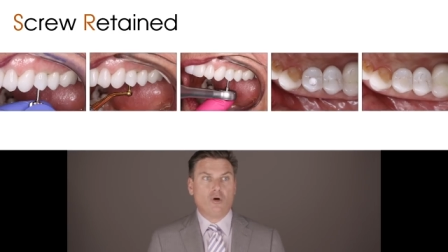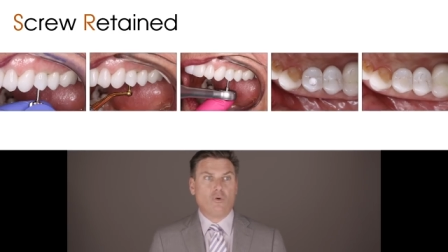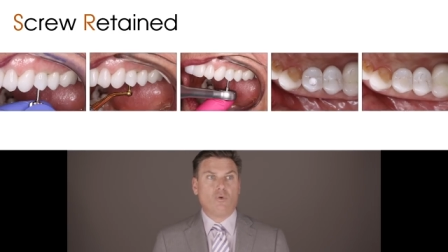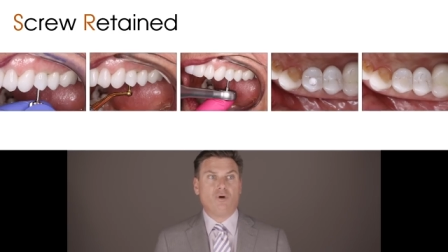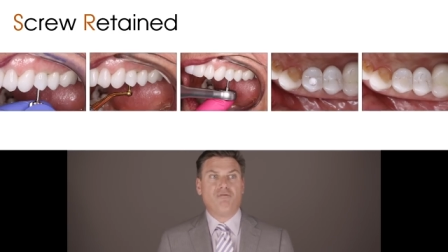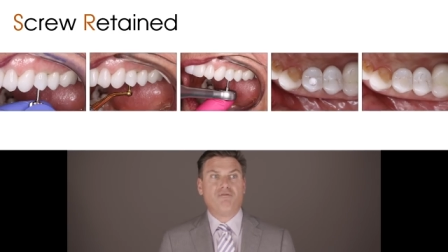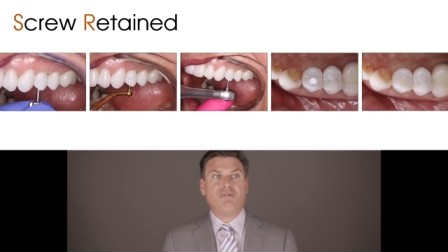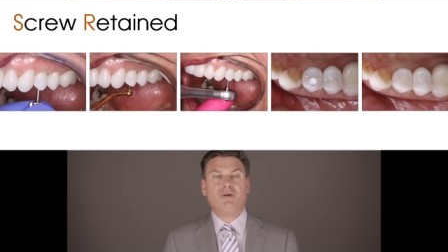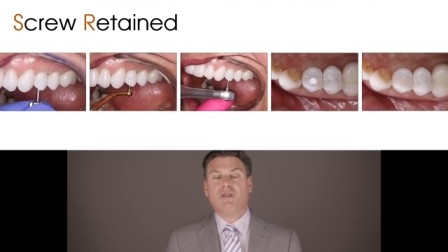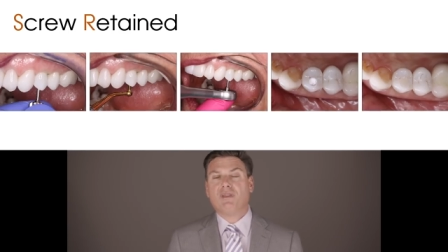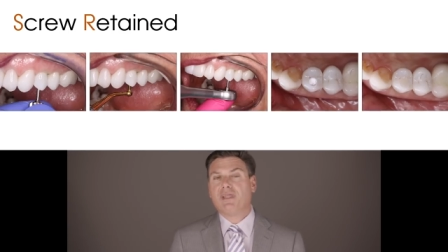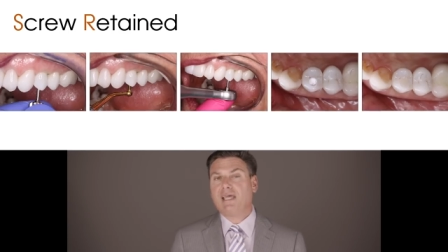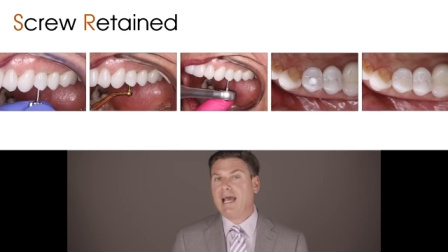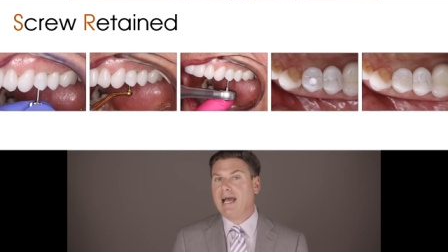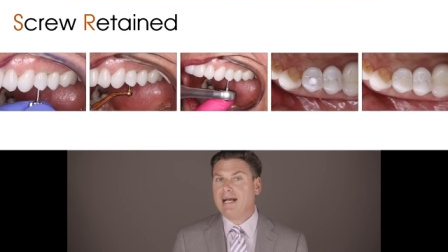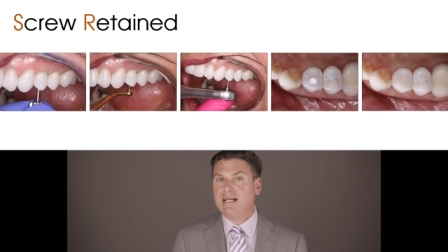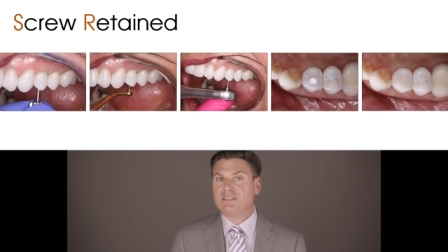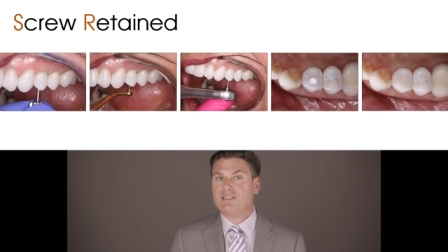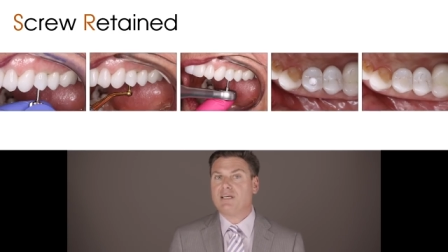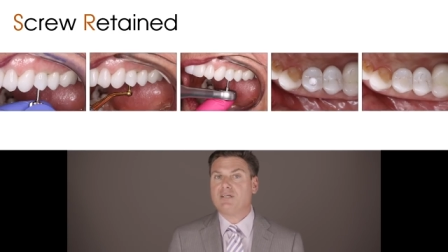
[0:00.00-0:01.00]
We fill the
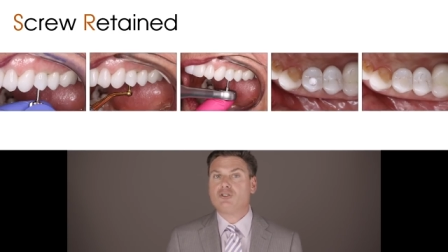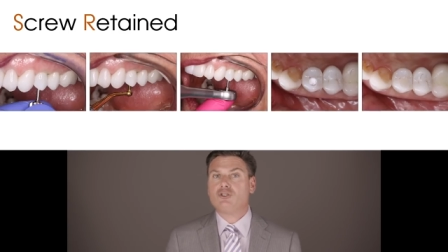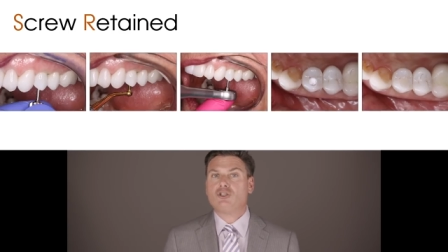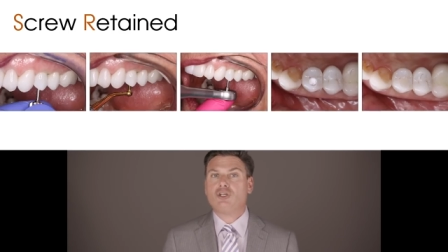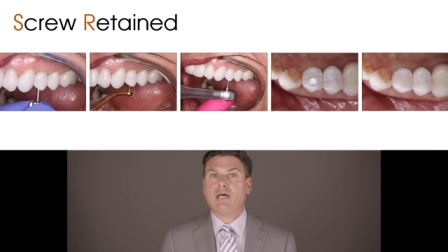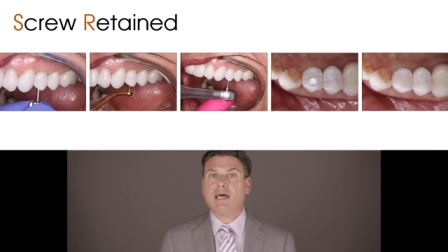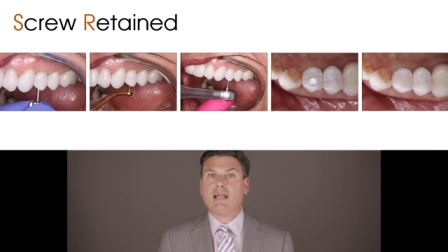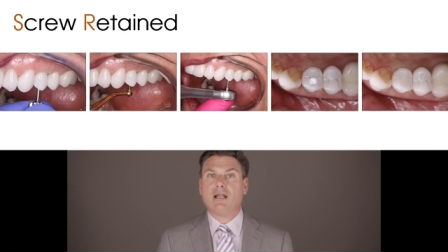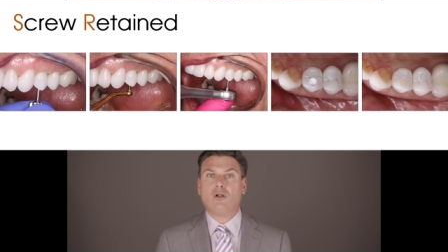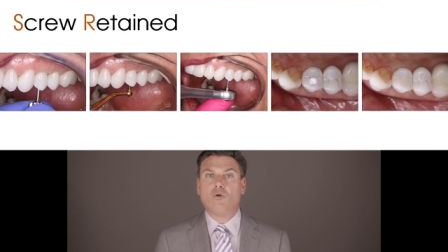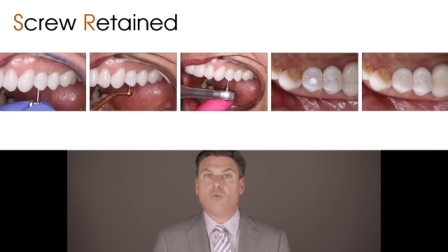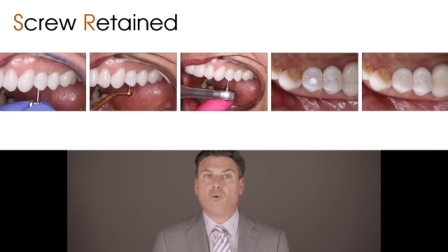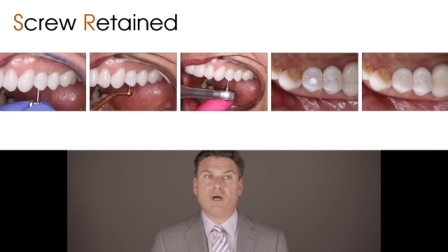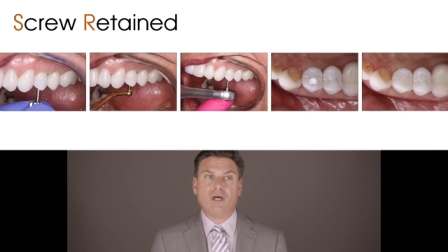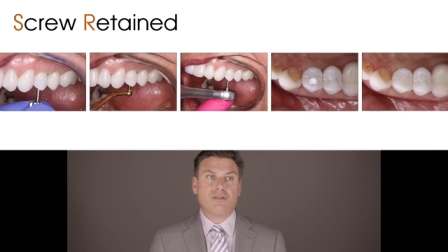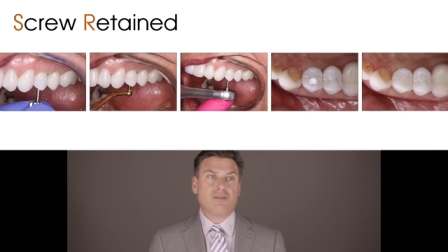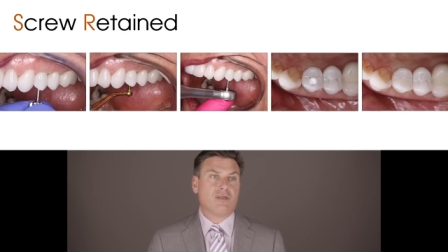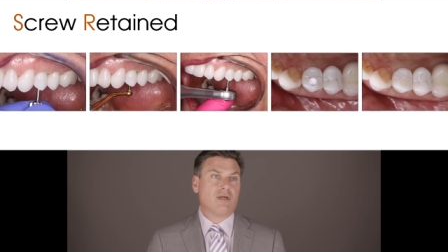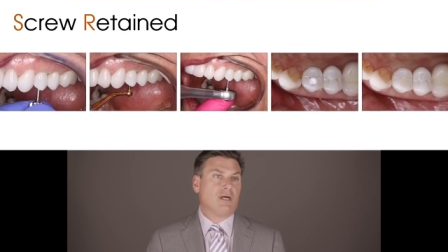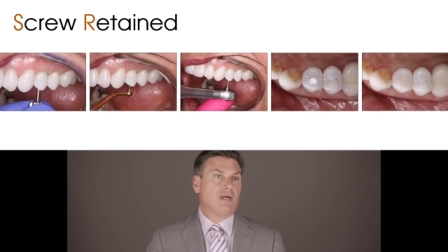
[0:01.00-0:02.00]
access channel
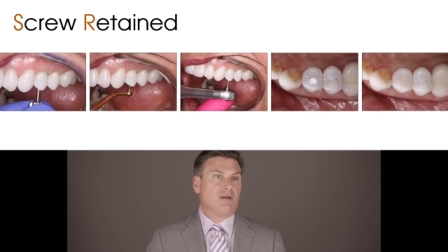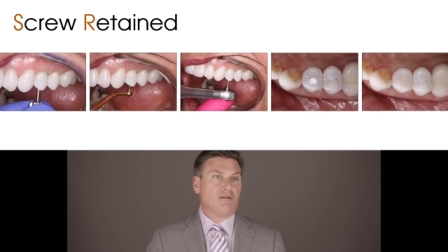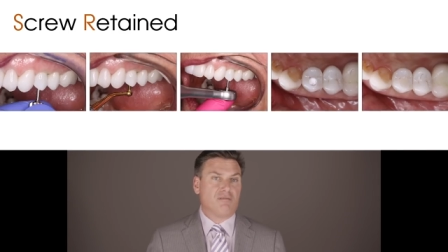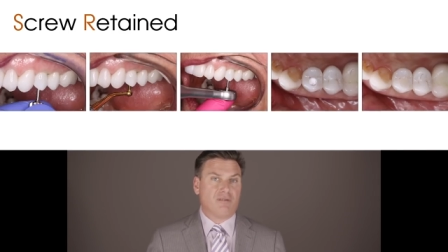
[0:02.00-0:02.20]
with